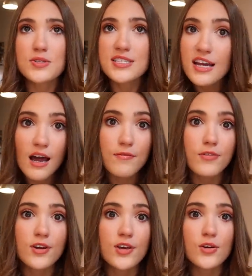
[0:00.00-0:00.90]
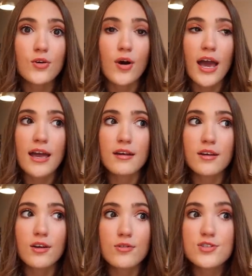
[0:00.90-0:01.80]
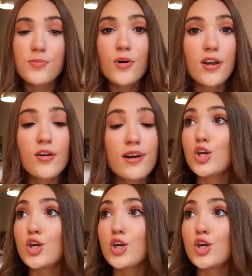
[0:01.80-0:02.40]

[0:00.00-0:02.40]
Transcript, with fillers: stick up for you and you know support you And